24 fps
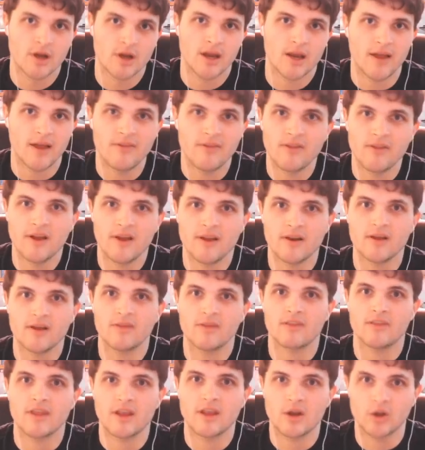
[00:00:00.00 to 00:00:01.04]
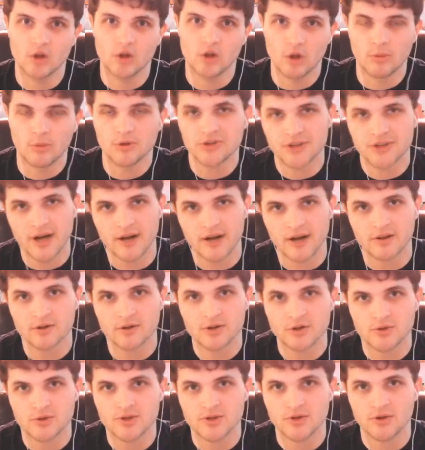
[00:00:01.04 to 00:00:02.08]
and then the global
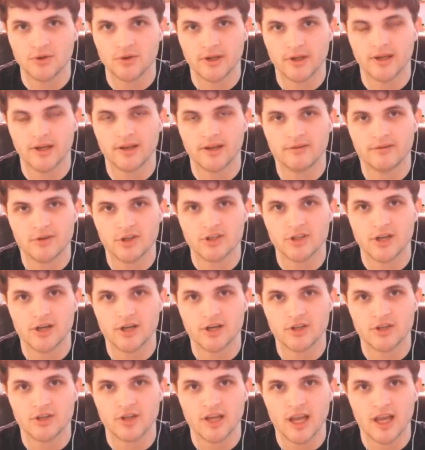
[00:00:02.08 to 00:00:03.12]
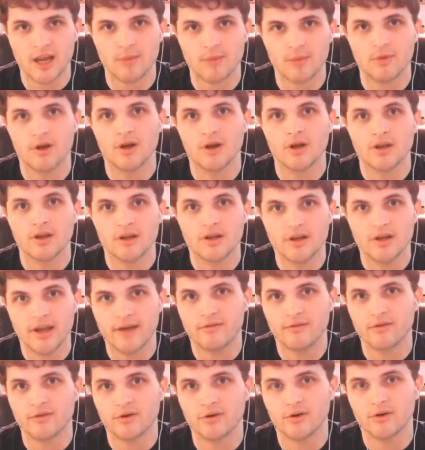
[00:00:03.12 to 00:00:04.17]
silence utility at every stage in the game
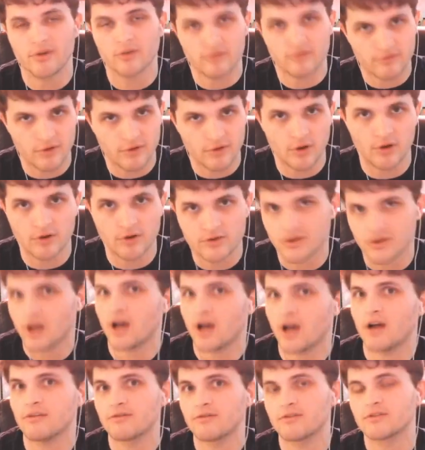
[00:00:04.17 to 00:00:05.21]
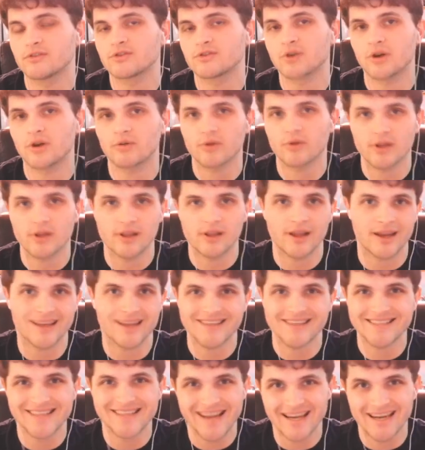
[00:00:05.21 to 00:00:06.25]
never falls off. So I really like
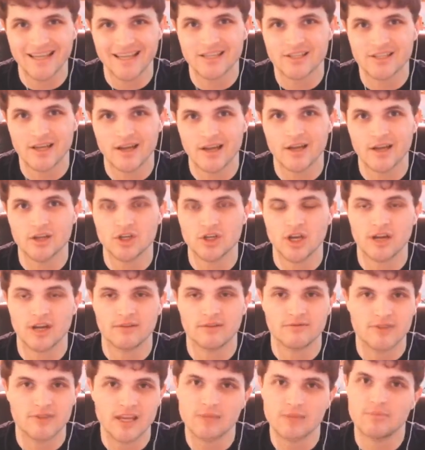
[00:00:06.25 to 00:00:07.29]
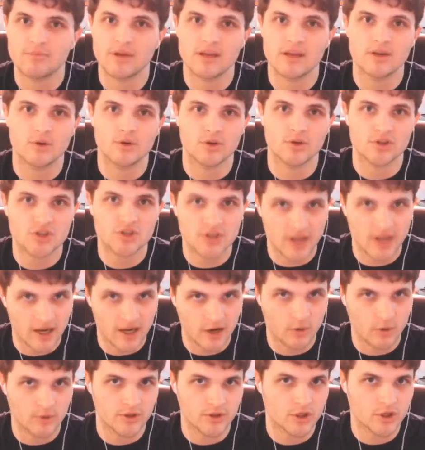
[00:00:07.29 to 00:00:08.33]
his laning stage, and if need be, you can
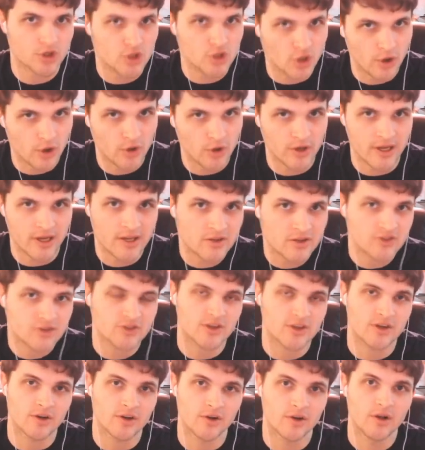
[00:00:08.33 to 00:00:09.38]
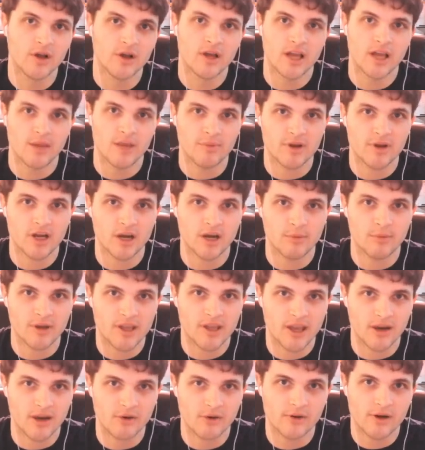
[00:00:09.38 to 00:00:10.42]
scale with the shard in steel and become a
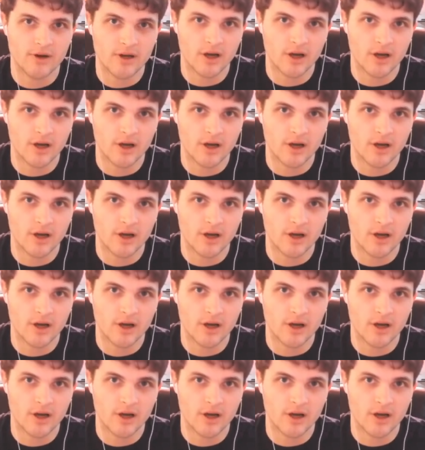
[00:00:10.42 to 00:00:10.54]
carry